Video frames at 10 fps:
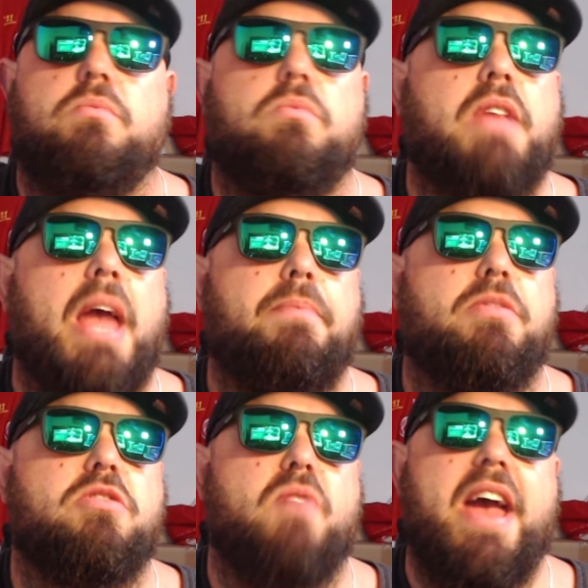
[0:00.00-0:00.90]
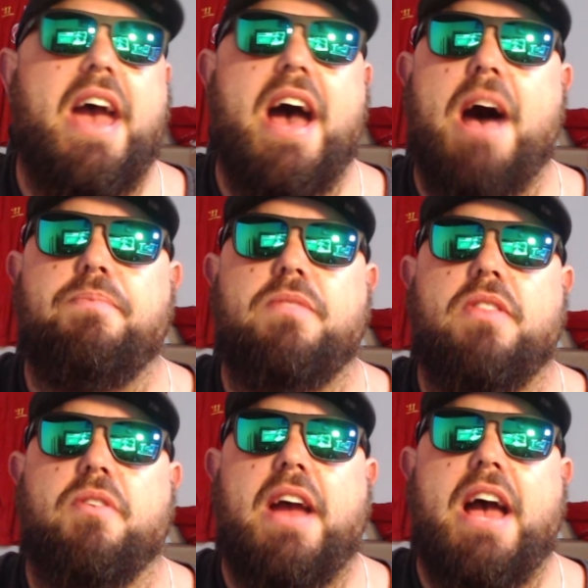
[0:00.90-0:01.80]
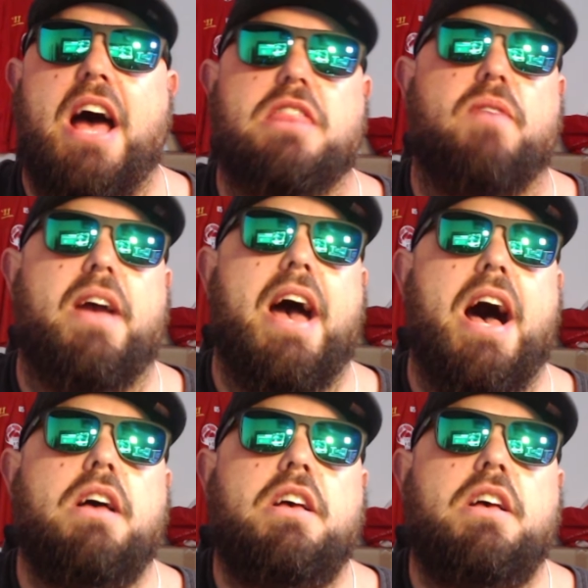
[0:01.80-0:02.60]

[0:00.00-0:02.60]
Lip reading: keep 3 out, 3 out, 3 out.